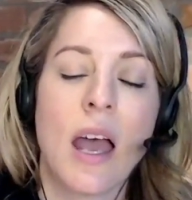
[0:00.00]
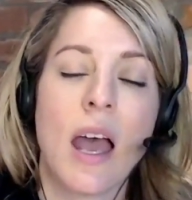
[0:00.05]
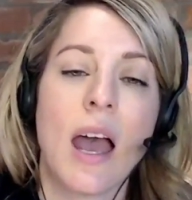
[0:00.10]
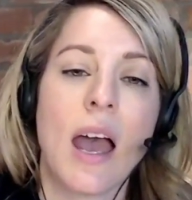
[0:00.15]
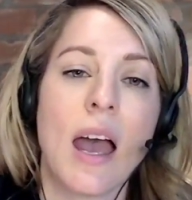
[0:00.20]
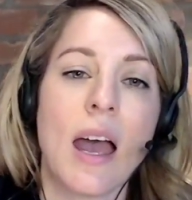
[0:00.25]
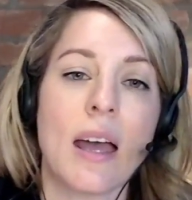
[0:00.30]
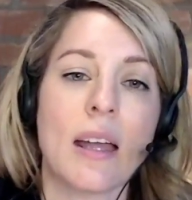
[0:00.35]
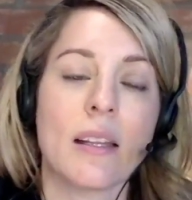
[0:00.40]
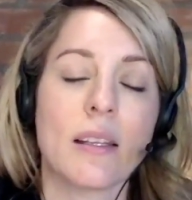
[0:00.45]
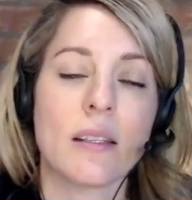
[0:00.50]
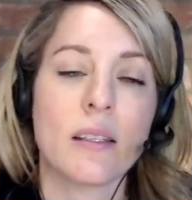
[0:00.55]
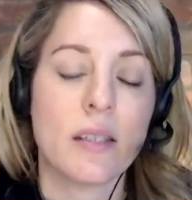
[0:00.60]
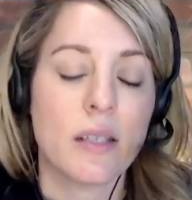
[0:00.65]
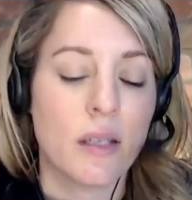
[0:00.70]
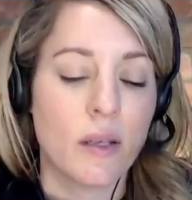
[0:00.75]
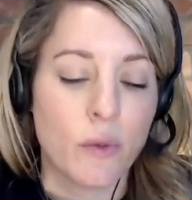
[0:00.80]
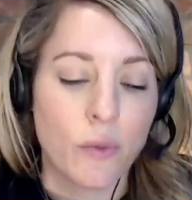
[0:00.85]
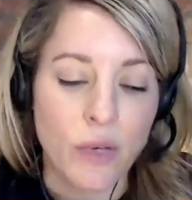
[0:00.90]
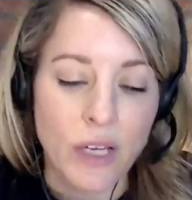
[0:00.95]
And
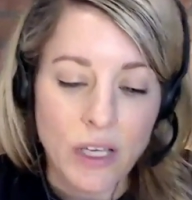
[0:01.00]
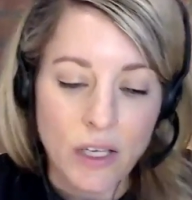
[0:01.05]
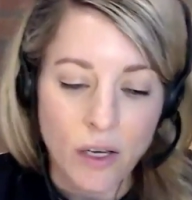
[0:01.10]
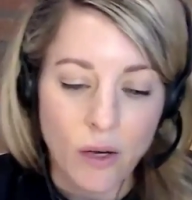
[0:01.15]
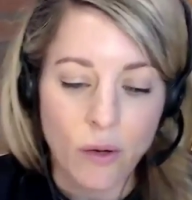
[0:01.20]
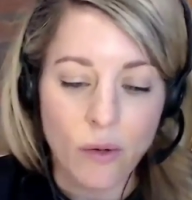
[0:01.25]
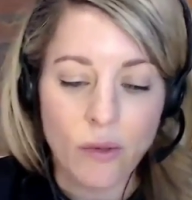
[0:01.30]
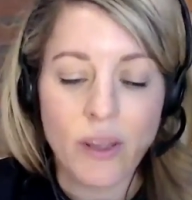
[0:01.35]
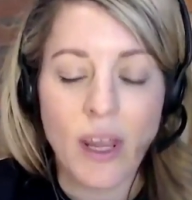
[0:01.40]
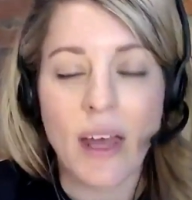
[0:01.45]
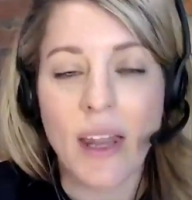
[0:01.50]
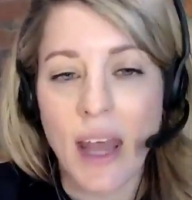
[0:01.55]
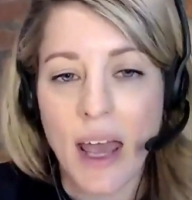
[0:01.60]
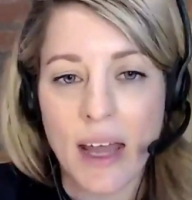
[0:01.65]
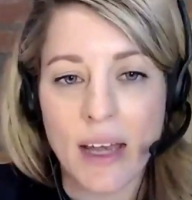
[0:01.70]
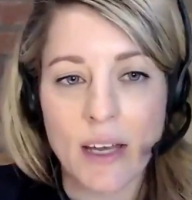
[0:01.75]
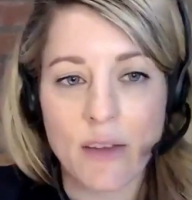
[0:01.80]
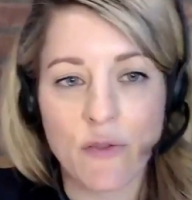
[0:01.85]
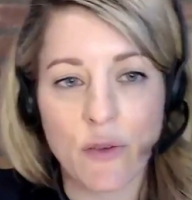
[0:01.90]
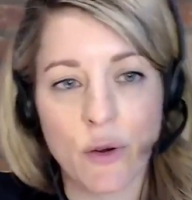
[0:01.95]
we know that
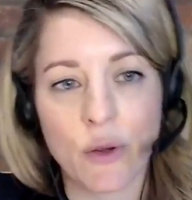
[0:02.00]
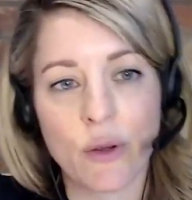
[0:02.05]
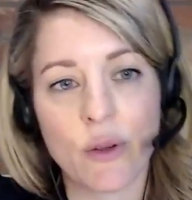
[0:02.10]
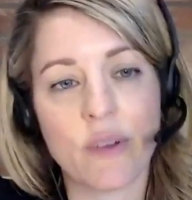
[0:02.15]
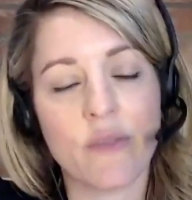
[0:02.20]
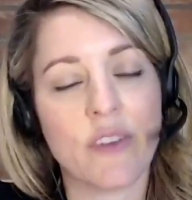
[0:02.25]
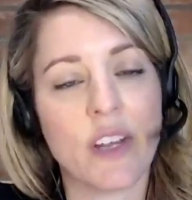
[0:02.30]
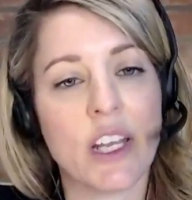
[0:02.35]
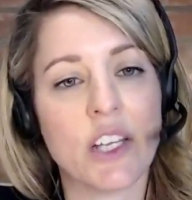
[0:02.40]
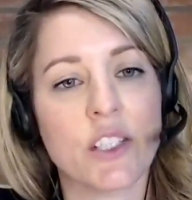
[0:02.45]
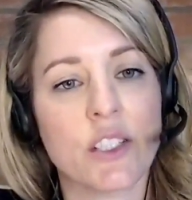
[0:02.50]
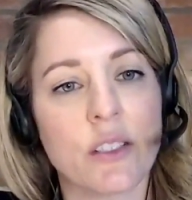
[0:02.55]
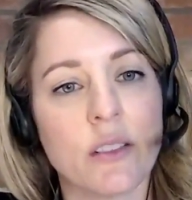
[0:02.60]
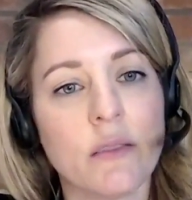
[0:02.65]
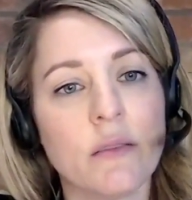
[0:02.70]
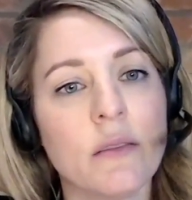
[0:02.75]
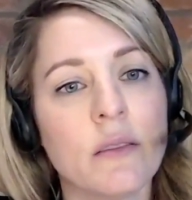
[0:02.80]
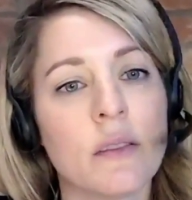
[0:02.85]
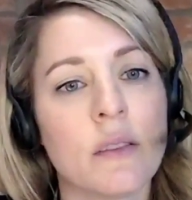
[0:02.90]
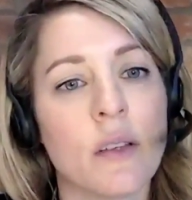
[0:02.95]
any further
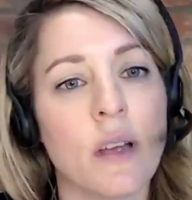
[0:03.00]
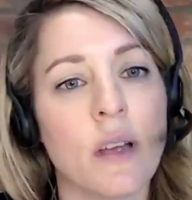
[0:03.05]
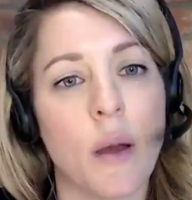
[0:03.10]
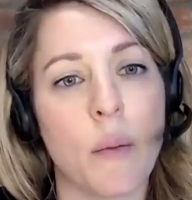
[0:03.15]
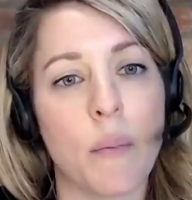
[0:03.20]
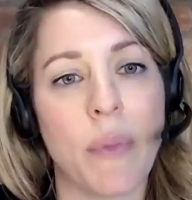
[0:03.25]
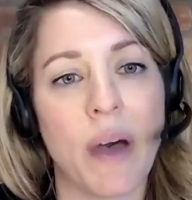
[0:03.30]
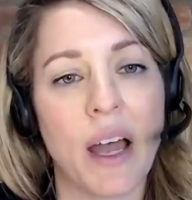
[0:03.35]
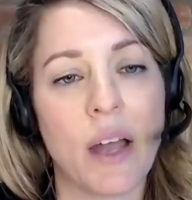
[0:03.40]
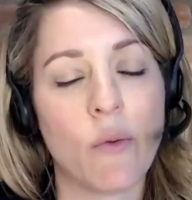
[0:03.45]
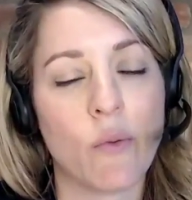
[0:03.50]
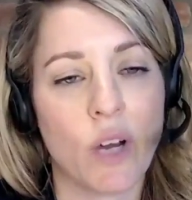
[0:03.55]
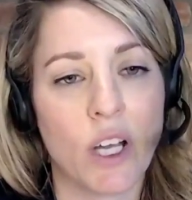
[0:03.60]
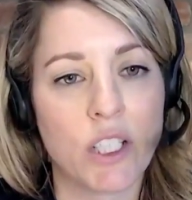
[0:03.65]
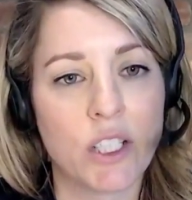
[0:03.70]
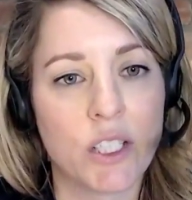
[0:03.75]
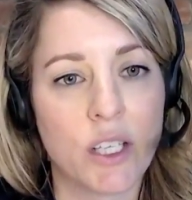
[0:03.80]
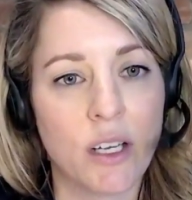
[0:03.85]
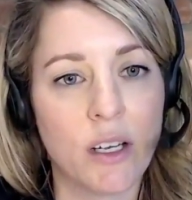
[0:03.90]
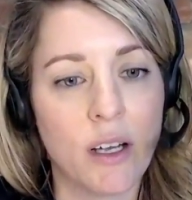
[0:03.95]
invasion by
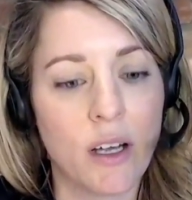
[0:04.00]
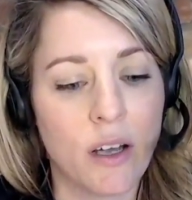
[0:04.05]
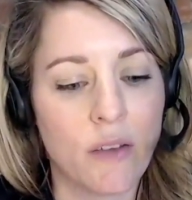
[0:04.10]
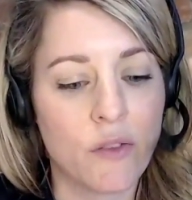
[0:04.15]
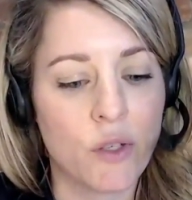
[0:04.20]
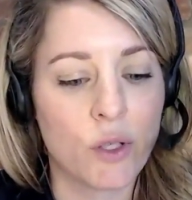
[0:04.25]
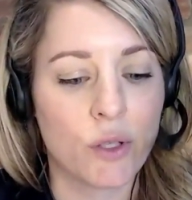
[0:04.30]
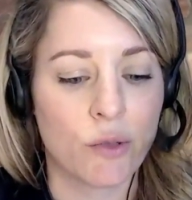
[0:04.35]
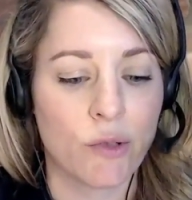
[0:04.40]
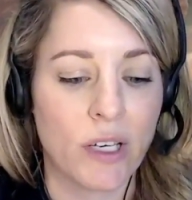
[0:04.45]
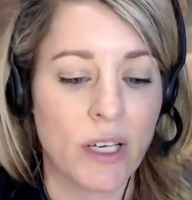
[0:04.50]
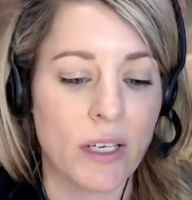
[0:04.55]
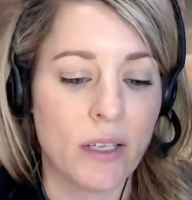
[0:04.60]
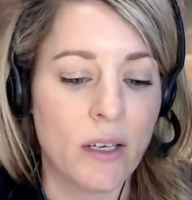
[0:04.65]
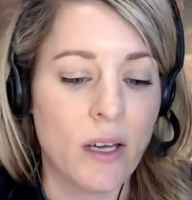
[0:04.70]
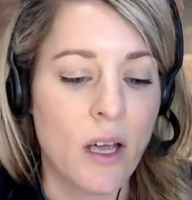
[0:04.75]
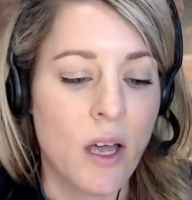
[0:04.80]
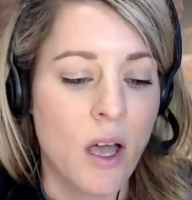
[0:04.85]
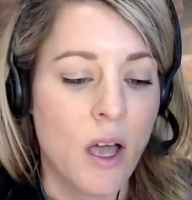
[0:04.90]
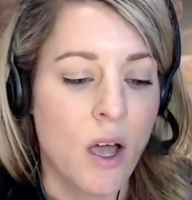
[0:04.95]
Russia of
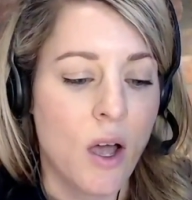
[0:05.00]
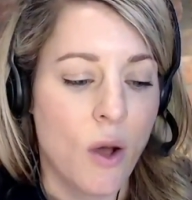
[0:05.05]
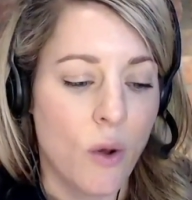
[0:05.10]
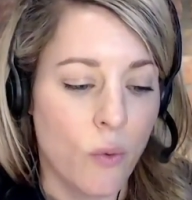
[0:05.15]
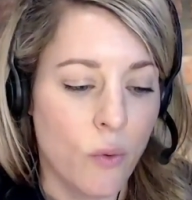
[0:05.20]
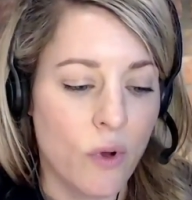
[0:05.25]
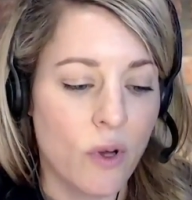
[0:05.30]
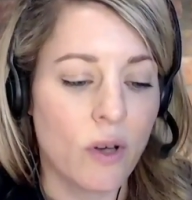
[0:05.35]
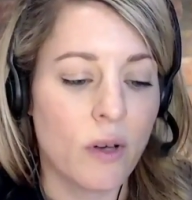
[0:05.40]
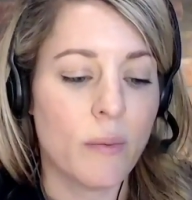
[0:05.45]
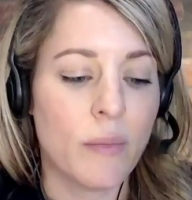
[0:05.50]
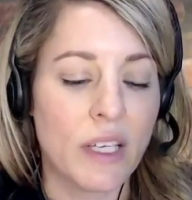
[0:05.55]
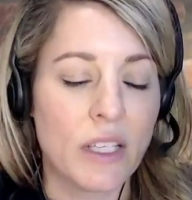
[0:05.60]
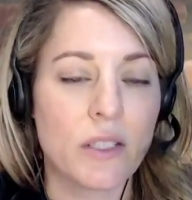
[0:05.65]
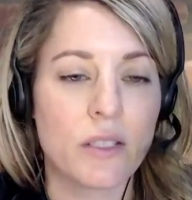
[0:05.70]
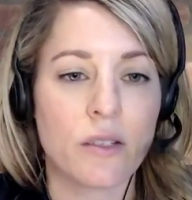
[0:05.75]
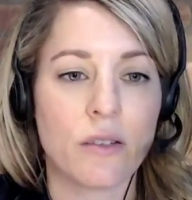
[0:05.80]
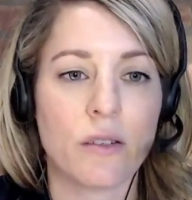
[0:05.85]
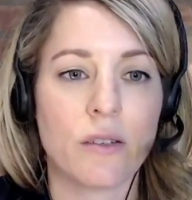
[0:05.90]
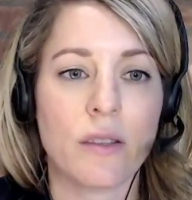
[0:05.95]
Ukraine will make
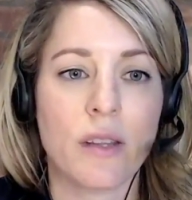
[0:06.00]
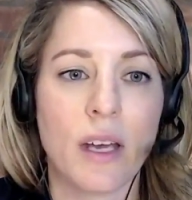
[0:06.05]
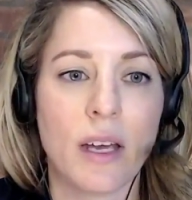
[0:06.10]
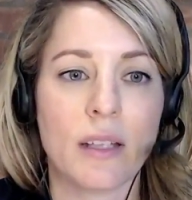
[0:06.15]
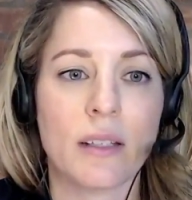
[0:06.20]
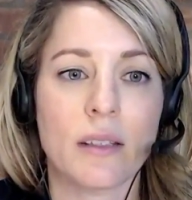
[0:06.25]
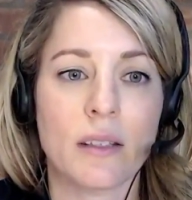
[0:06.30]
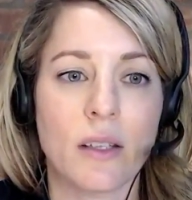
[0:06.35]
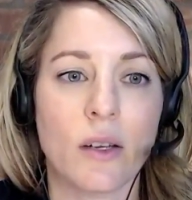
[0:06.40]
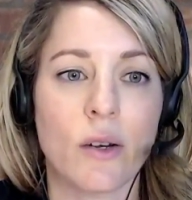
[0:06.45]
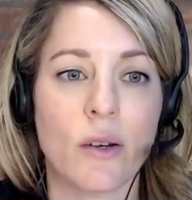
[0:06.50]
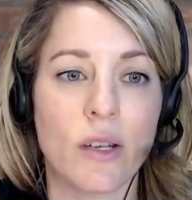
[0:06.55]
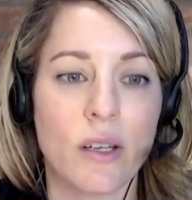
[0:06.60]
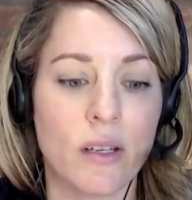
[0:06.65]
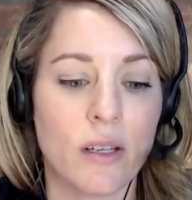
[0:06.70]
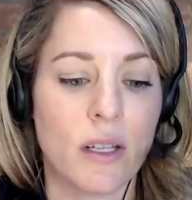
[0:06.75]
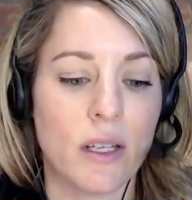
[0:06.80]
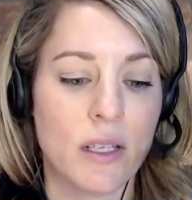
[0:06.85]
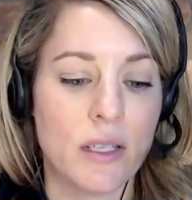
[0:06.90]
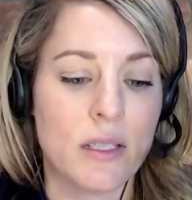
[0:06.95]
sure that there
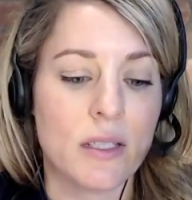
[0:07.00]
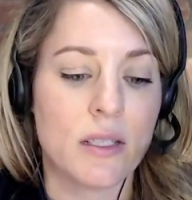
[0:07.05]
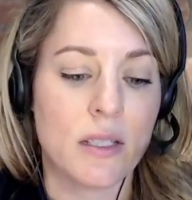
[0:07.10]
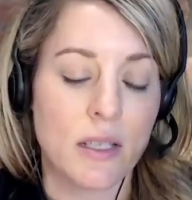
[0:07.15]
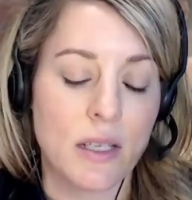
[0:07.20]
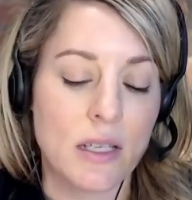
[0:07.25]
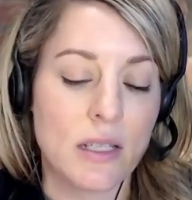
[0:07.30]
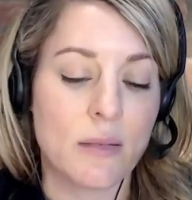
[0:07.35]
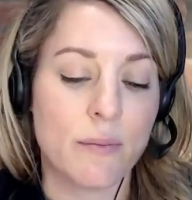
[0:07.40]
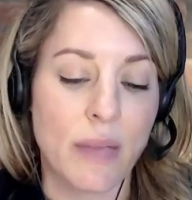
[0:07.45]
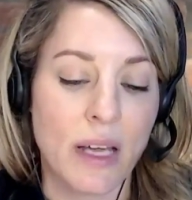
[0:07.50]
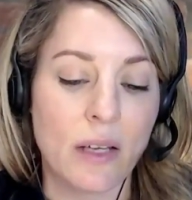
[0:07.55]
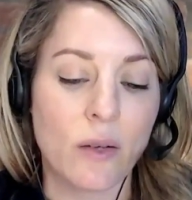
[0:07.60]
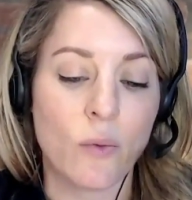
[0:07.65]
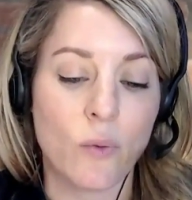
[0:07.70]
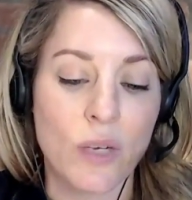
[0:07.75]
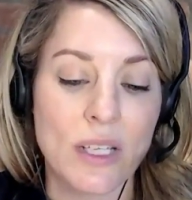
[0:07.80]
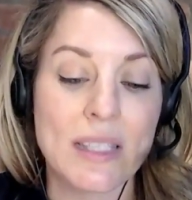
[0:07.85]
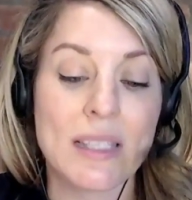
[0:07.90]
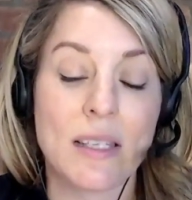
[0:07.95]
is, is met
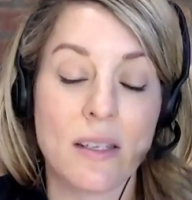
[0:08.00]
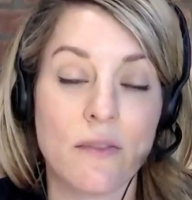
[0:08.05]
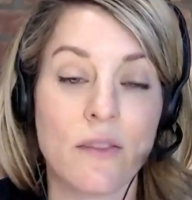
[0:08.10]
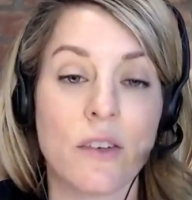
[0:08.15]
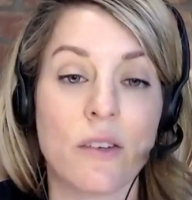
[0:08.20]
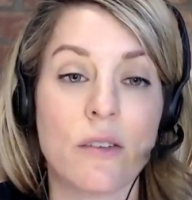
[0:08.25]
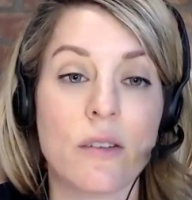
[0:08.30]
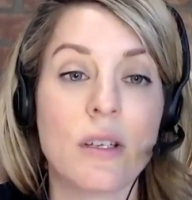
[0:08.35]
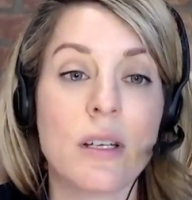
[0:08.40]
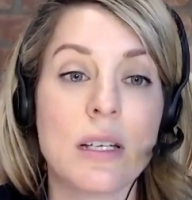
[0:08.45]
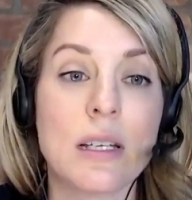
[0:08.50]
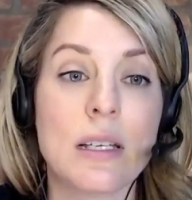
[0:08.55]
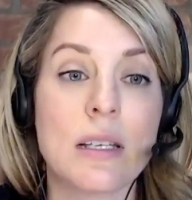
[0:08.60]
with severe